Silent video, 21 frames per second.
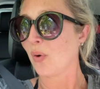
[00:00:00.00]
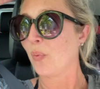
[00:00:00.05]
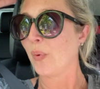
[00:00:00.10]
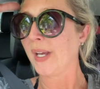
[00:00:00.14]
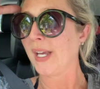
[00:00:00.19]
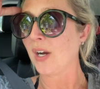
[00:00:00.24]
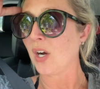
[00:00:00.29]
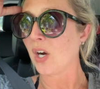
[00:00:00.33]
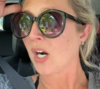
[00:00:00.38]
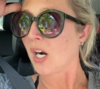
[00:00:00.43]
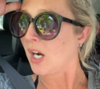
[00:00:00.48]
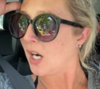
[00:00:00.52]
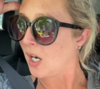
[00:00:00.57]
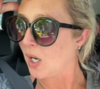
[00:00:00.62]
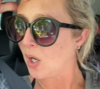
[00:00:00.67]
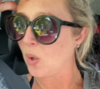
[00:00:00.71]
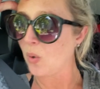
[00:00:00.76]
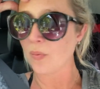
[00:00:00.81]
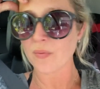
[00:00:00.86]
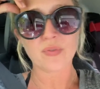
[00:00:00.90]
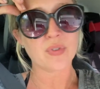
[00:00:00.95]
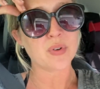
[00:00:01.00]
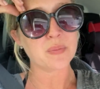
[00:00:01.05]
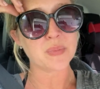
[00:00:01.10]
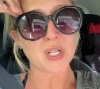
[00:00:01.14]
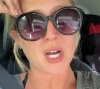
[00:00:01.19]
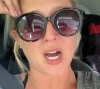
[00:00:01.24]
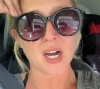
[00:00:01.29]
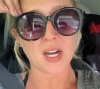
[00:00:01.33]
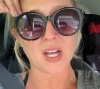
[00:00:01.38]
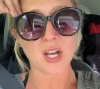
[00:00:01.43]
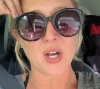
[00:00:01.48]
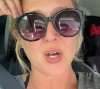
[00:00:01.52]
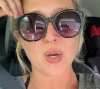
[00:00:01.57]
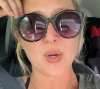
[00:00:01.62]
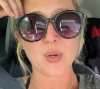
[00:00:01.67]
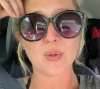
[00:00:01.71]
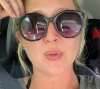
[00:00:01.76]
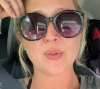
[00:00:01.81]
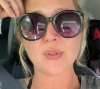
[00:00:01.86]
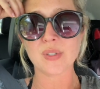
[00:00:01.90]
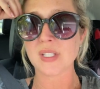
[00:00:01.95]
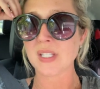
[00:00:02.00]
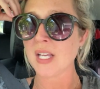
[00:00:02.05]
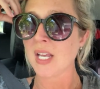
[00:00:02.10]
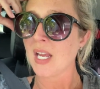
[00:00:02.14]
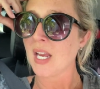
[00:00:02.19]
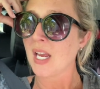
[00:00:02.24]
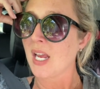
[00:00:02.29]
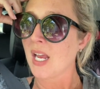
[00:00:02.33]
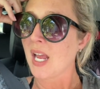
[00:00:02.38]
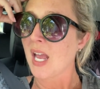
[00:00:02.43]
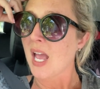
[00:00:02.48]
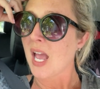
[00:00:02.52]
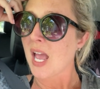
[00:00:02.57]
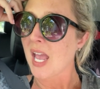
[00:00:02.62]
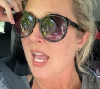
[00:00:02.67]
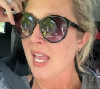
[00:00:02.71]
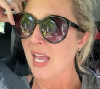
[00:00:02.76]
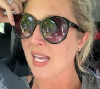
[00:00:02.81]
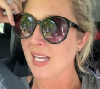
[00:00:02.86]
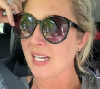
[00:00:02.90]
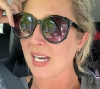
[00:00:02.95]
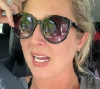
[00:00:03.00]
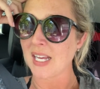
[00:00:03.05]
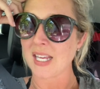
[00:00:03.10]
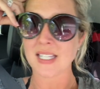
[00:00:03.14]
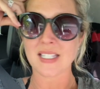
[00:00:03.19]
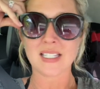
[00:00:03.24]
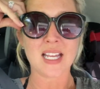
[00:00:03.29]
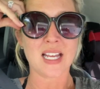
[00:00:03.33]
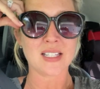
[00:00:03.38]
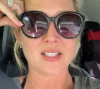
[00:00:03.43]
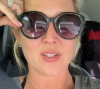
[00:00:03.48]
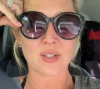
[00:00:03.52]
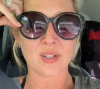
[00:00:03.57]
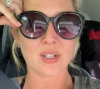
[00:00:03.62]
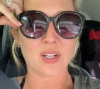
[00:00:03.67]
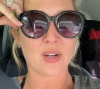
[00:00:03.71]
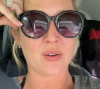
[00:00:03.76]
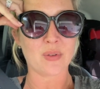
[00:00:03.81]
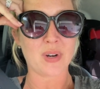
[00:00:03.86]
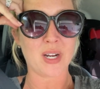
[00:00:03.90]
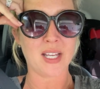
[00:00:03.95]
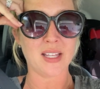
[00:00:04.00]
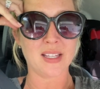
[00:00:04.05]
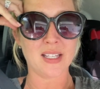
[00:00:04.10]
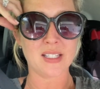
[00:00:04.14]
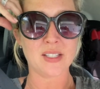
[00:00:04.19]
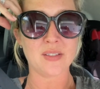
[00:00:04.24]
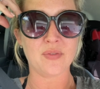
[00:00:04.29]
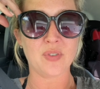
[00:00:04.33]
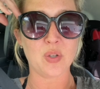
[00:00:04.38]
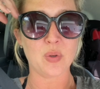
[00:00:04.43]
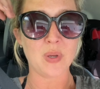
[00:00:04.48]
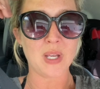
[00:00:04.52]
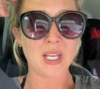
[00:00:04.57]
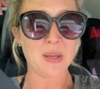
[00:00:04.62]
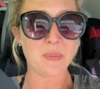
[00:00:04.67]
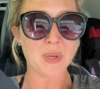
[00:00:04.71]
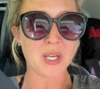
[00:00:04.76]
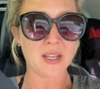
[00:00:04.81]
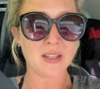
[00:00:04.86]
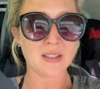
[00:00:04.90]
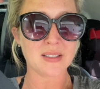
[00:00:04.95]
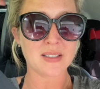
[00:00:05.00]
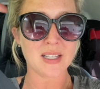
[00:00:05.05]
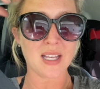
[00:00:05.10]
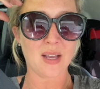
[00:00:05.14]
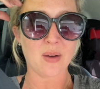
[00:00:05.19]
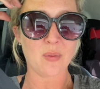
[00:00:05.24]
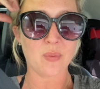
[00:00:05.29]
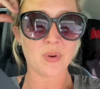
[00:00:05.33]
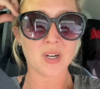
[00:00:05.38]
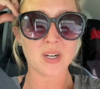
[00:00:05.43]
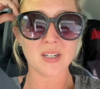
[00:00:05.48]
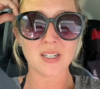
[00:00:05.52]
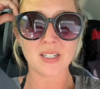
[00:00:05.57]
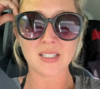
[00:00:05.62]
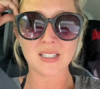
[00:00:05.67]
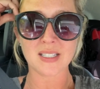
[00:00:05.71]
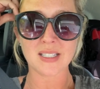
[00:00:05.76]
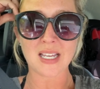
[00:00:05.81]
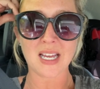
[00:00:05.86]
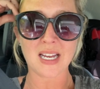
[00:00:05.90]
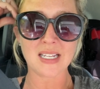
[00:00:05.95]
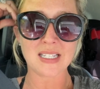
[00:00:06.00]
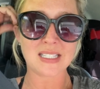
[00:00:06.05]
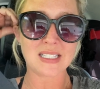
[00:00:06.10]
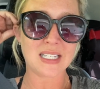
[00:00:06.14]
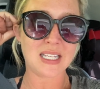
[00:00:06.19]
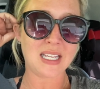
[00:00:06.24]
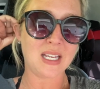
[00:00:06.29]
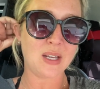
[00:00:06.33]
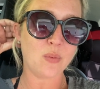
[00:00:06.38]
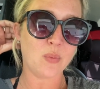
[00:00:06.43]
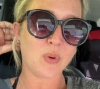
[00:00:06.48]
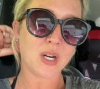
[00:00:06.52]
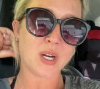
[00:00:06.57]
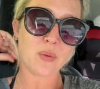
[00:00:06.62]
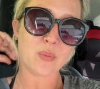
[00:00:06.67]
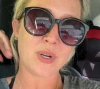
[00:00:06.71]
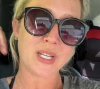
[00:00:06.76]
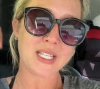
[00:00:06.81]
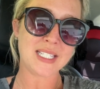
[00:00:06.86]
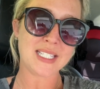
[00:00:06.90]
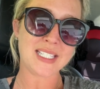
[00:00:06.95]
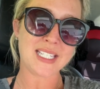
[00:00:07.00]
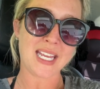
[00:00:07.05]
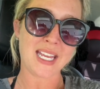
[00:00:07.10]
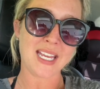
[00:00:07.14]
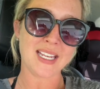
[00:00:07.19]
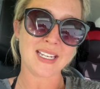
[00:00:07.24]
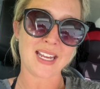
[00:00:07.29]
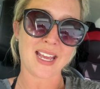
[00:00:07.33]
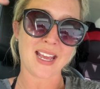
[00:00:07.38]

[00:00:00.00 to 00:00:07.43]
We are home from tacos And I guess that's gonna go right these few emails, and we're gonna just kind of see where we stand